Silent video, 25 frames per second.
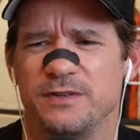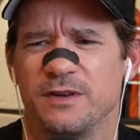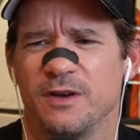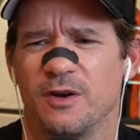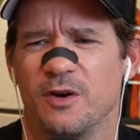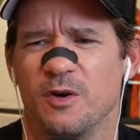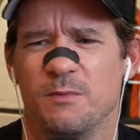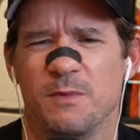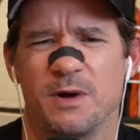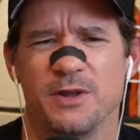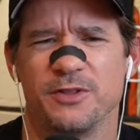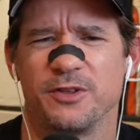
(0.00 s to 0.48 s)
ago,
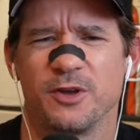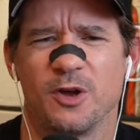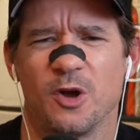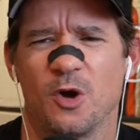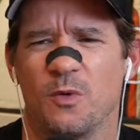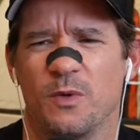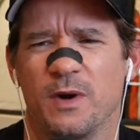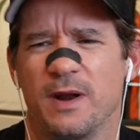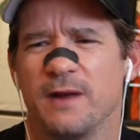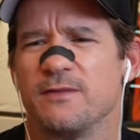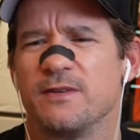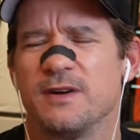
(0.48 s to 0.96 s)
a month ago,
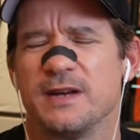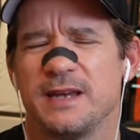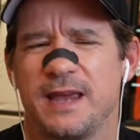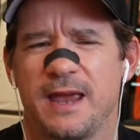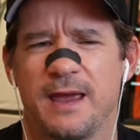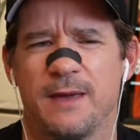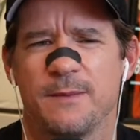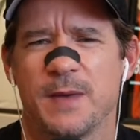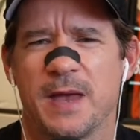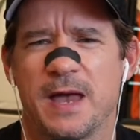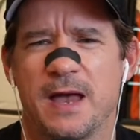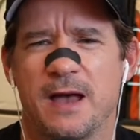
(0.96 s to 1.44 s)
whenever it
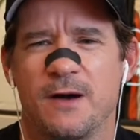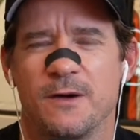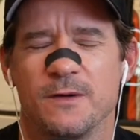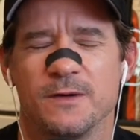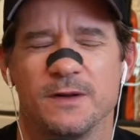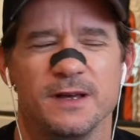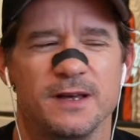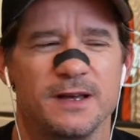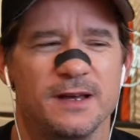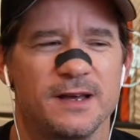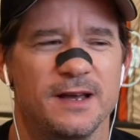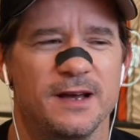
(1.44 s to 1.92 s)
came out,
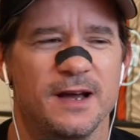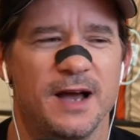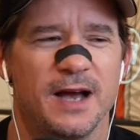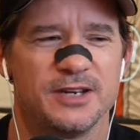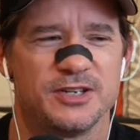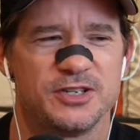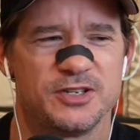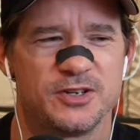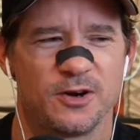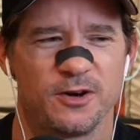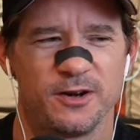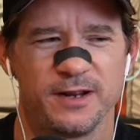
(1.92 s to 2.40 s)
I
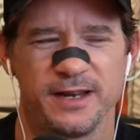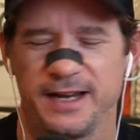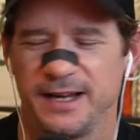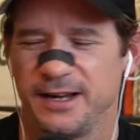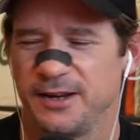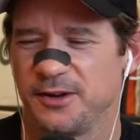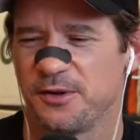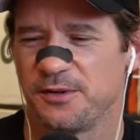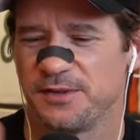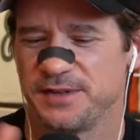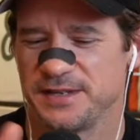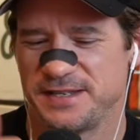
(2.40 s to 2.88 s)
started
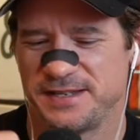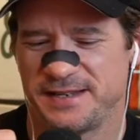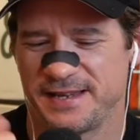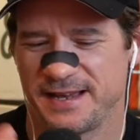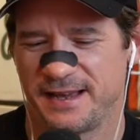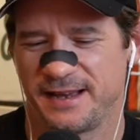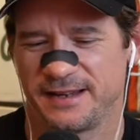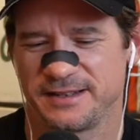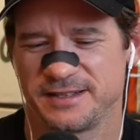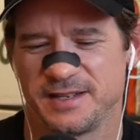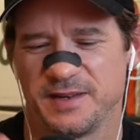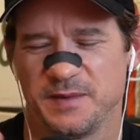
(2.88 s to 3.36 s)
getting all these
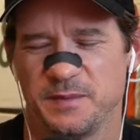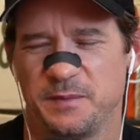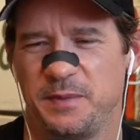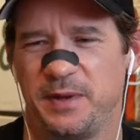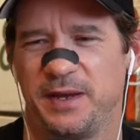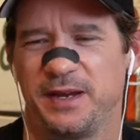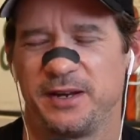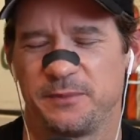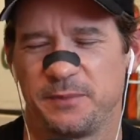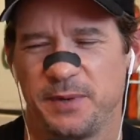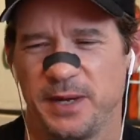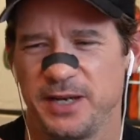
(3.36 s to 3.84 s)
texts and
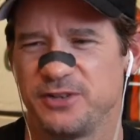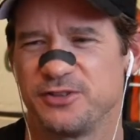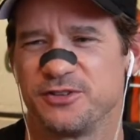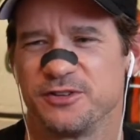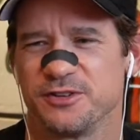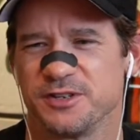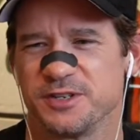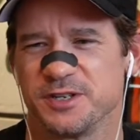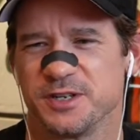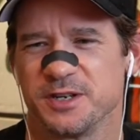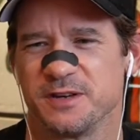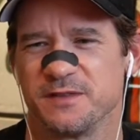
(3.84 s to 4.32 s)

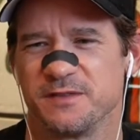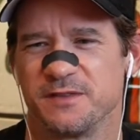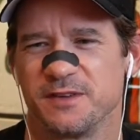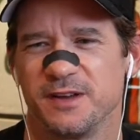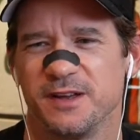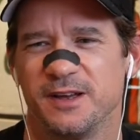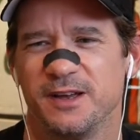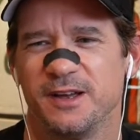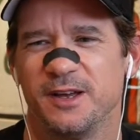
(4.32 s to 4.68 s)
pictures of,